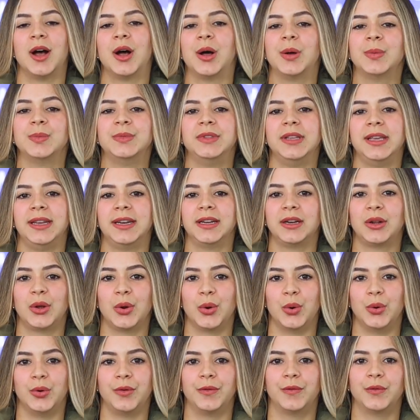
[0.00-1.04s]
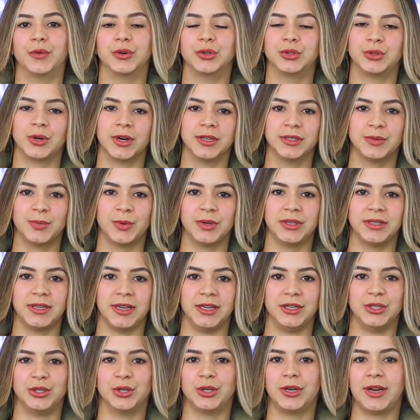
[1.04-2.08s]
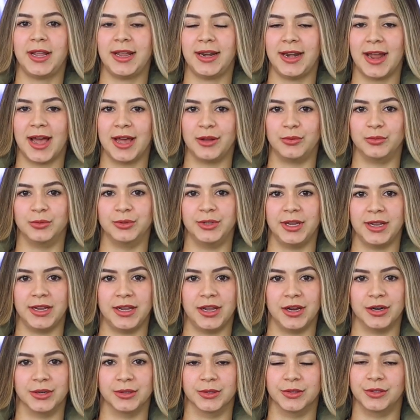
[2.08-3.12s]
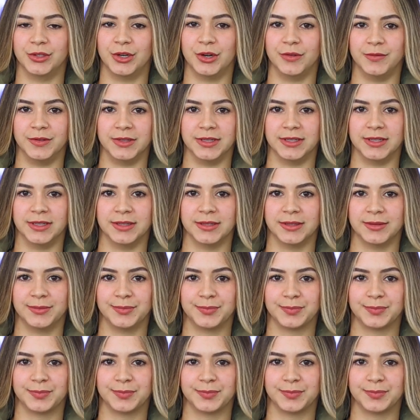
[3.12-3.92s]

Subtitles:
updated code for transportation and adult daycare services.